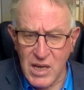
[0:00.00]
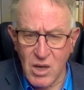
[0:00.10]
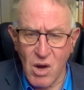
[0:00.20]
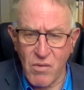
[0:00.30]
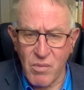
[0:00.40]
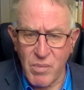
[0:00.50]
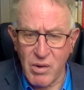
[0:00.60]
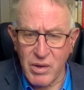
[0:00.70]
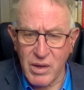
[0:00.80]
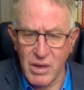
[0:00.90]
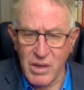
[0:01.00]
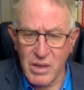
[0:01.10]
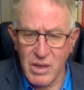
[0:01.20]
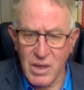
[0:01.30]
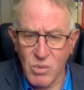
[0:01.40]
over America.
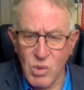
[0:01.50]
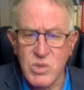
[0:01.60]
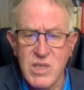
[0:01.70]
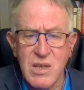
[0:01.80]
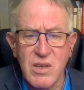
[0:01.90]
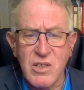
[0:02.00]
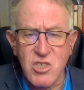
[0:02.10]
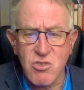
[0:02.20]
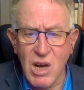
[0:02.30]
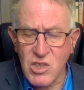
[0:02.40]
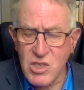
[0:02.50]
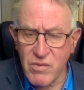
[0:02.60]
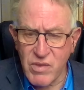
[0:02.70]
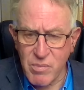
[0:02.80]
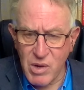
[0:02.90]
We'll see the destruction of
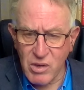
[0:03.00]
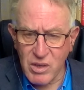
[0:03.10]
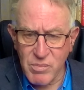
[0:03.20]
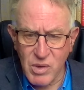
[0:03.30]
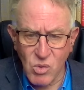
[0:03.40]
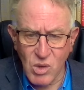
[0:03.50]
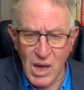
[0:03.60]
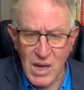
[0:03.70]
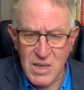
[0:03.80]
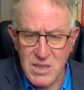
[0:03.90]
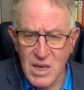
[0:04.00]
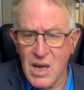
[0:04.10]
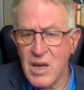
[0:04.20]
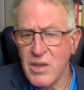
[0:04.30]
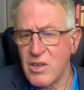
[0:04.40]
the American middle class,
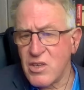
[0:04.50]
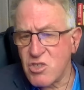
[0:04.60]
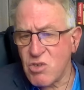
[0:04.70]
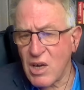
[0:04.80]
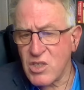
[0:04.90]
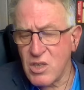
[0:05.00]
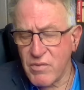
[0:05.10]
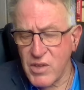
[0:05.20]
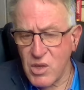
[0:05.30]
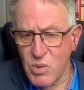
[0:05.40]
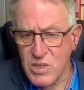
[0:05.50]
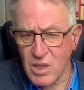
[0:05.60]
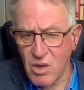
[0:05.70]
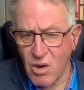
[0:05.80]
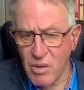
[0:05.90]
the destruction of the U.S.
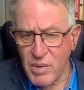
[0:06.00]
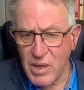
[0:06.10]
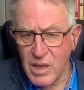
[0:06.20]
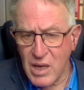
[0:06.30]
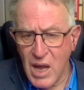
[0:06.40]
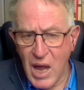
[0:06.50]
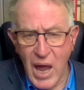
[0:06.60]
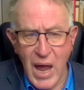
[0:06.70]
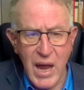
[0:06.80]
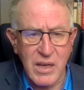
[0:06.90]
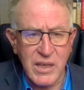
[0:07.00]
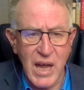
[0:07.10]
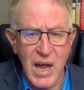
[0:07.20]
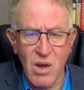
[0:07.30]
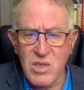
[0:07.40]
economy, and
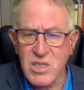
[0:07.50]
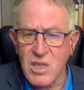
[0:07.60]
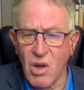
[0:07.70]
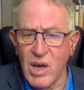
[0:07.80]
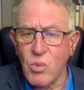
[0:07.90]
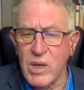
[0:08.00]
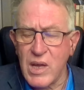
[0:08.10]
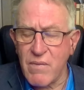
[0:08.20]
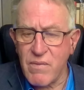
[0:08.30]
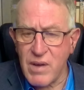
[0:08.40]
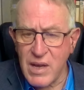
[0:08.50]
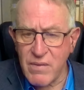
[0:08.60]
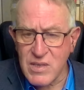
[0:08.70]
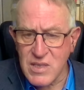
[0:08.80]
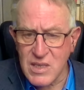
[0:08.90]
chaos like we have never
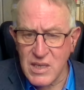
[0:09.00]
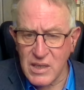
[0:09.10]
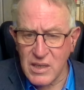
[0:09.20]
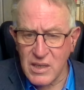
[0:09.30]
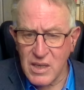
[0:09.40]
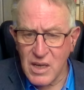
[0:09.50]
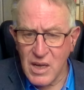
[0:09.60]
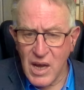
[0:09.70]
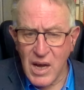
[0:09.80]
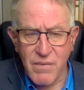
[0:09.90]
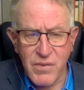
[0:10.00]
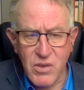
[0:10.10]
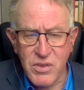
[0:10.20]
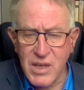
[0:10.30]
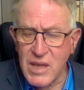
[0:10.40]
seen. And if you
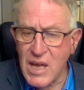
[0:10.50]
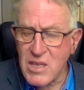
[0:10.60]
think that's